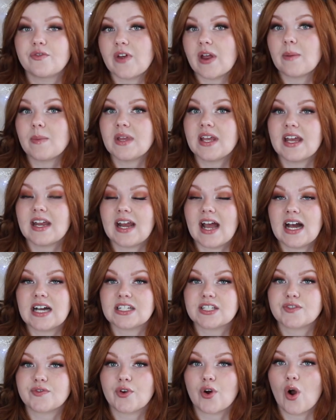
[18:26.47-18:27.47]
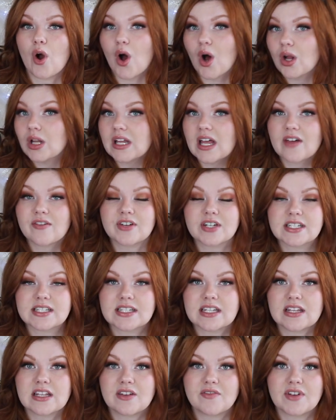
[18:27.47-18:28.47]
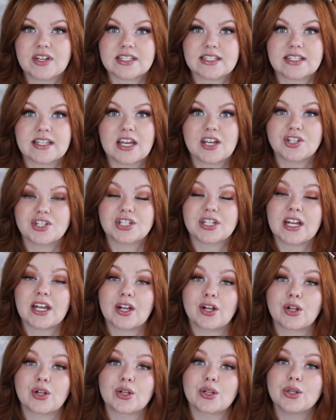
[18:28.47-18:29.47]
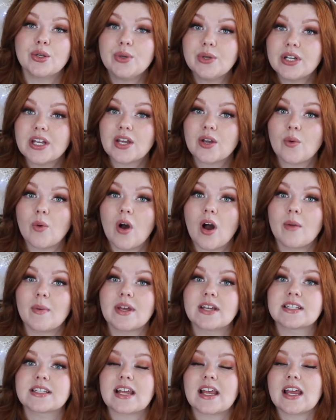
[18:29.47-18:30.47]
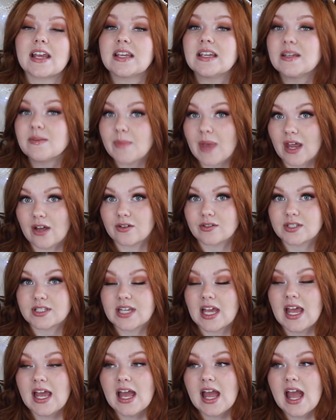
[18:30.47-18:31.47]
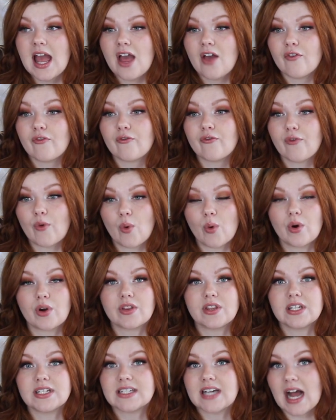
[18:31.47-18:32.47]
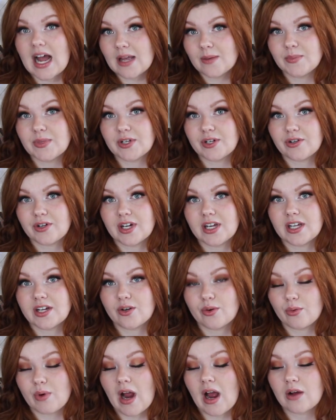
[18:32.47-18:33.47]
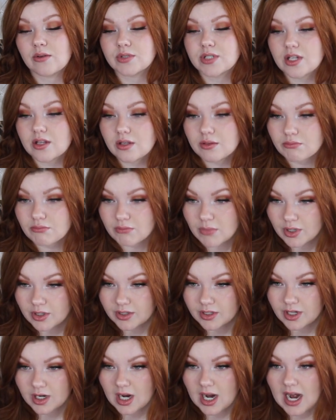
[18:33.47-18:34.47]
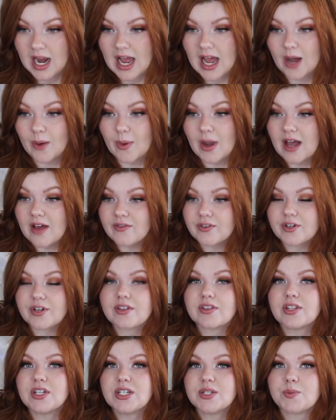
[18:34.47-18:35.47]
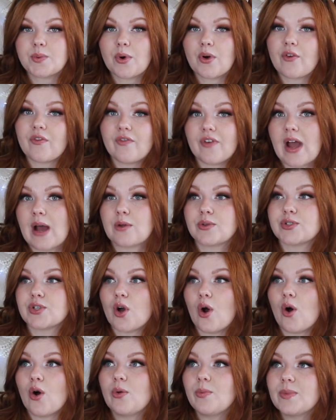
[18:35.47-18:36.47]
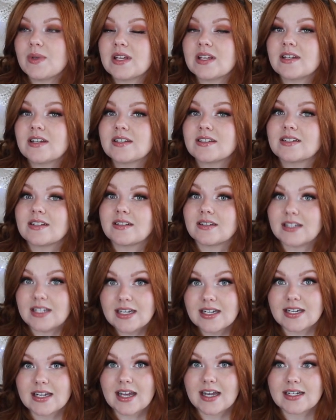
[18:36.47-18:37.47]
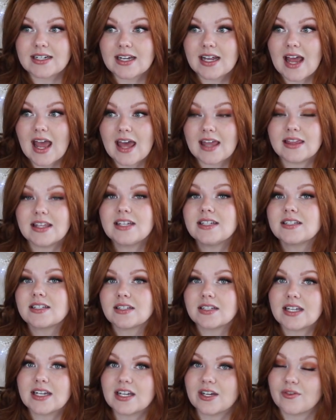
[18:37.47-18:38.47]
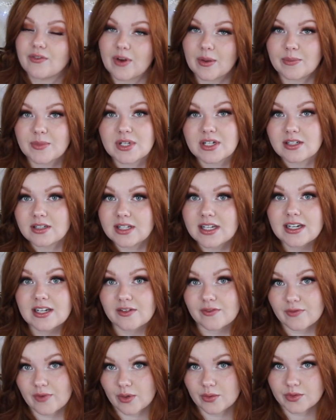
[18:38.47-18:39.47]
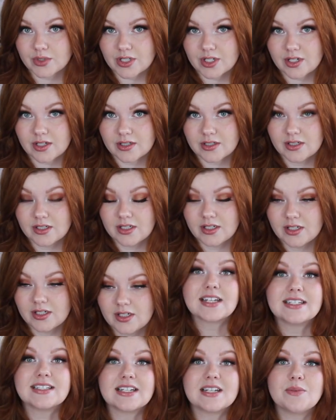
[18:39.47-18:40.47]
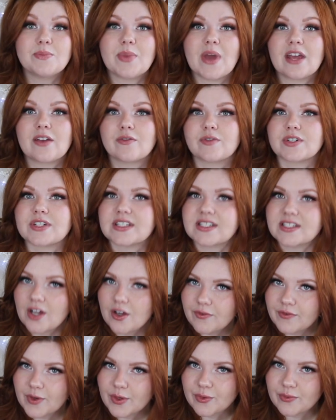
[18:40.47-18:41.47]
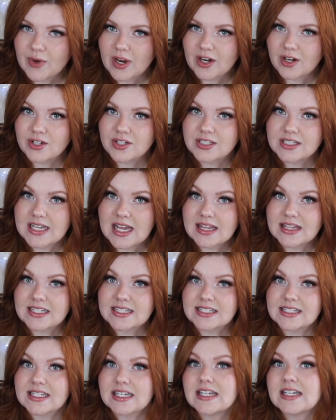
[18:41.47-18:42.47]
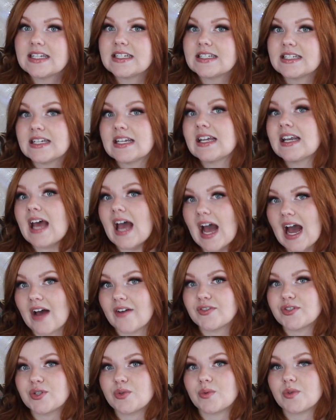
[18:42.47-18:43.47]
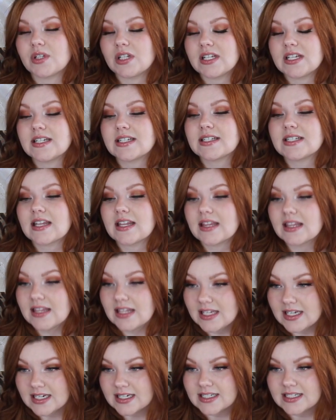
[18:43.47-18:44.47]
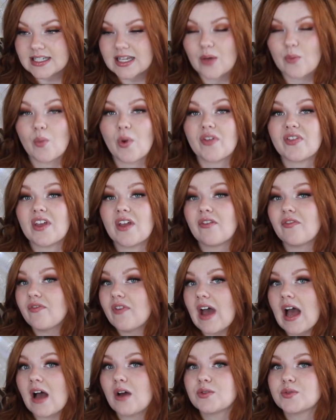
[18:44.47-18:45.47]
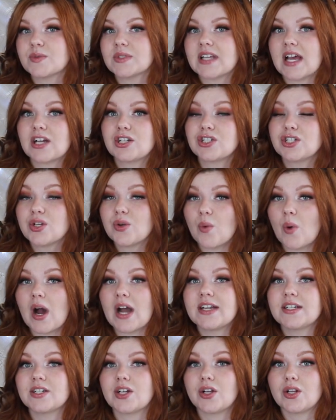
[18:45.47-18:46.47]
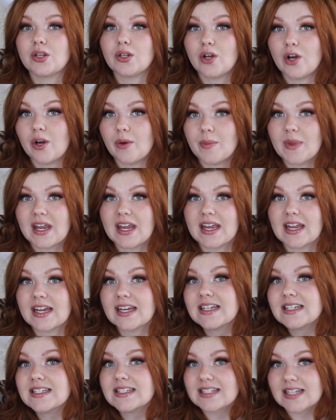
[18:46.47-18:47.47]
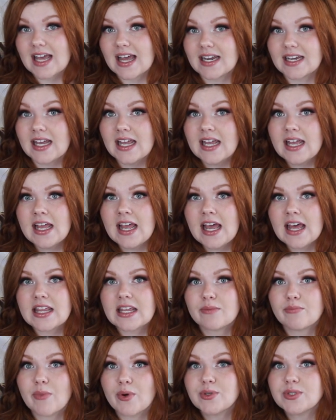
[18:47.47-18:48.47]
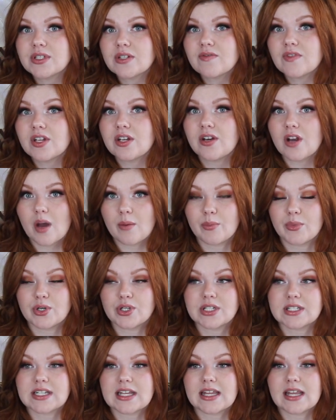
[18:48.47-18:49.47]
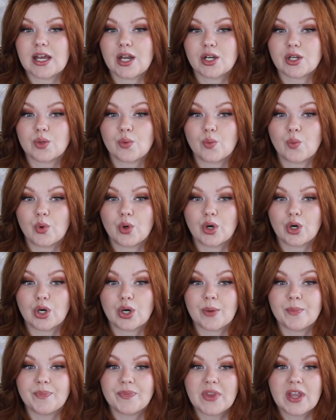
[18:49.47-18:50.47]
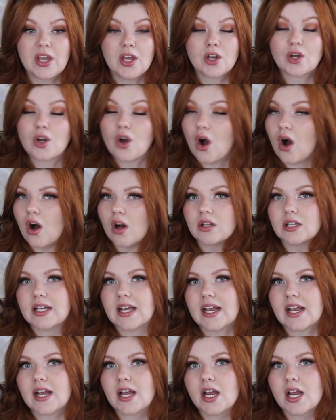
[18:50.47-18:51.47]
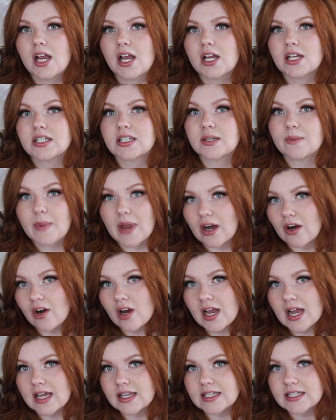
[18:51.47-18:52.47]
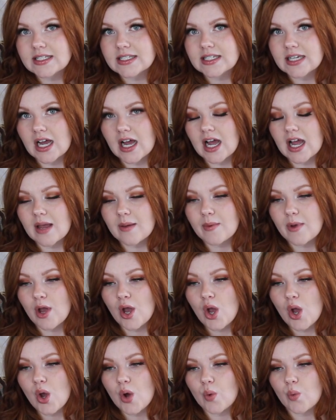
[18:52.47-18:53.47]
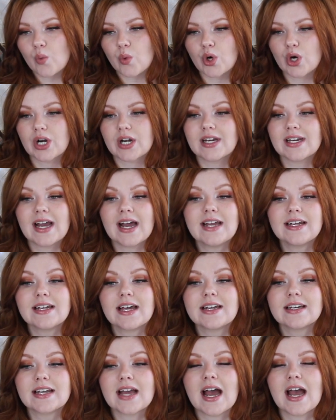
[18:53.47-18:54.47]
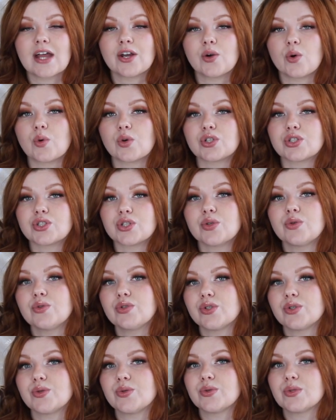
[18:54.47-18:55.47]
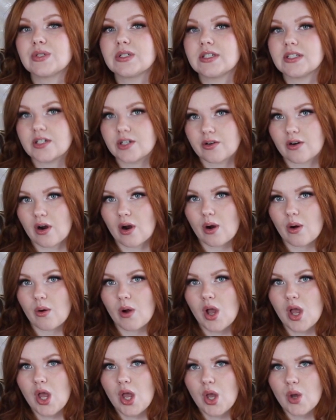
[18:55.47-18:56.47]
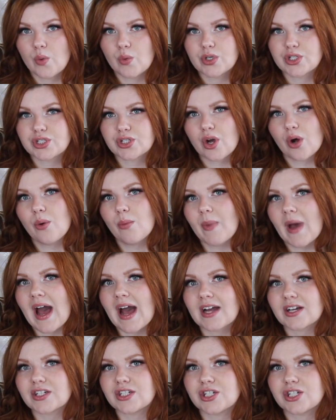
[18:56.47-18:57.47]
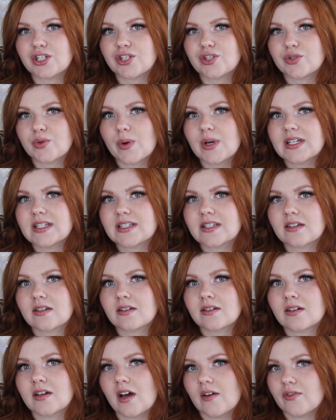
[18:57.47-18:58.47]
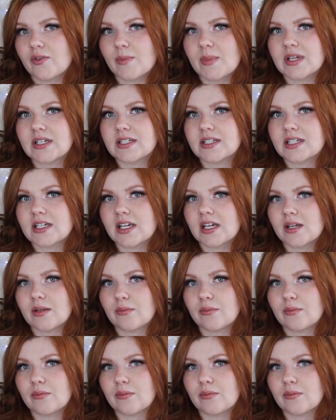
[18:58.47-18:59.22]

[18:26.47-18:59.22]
The family had asked for all evidence in the investigation, including Kwame's emails, for the time period around the murder. However, these were found to all been deleted, and then deleted from the deleted folder. They did beg for cell phone records, and the city did have to release these, and what they found was actually quite alarming. It is said that most of the numbers that were calling Tamara at this time were 999 or 220, which go back to Detroit's government